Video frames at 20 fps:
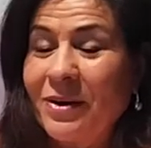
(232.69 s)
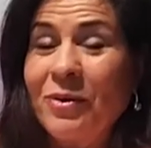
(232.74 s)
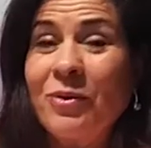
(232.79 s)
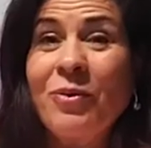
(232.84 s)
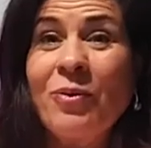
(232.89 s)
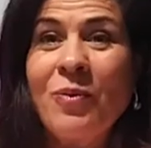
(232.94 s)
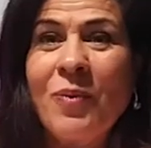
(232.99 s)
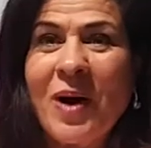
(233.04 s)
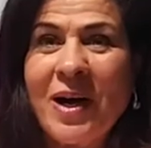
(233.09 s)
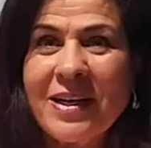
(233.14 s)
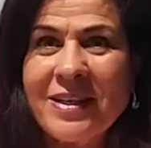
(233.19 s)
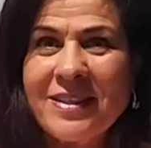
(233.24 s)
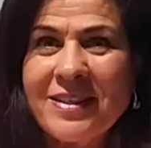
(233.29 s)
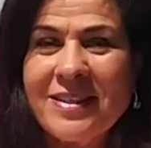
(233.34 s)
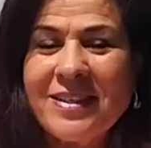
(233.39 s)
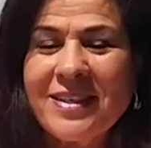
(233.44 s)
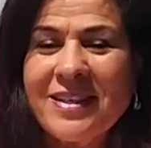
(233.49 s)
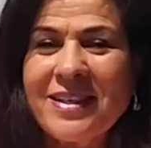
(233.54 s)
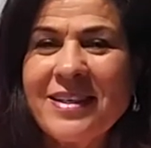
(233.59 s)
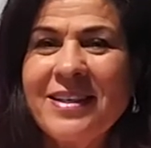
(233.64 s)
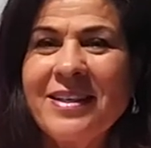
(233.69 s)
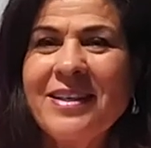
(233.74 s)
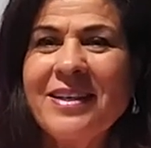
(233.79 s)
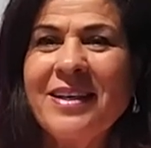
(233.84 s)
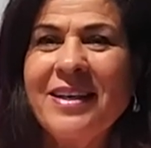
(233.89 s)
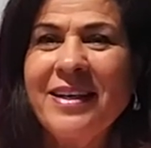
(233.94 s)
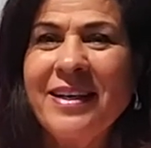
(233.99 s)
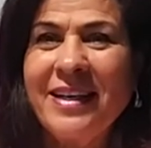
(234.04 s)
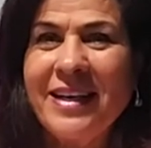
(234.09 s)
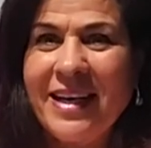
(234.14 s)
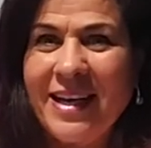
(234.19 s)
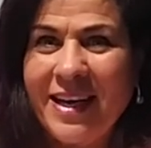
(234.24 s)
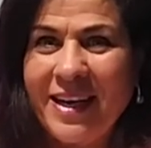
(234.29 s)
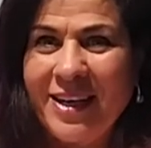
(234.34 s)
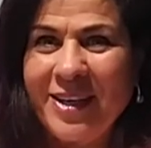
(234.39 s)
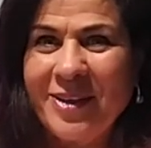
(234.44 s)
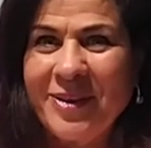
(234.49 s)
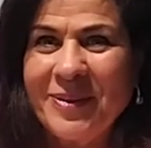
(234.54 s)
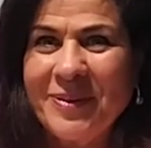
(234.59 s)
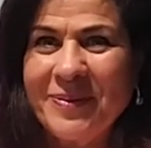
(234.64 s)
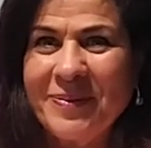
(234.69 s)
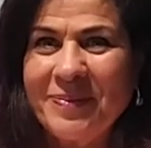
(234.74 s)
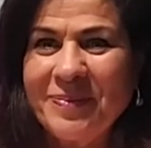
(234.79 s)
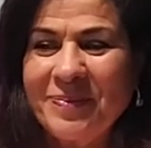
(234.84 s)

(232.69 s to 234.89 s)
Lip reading: what now?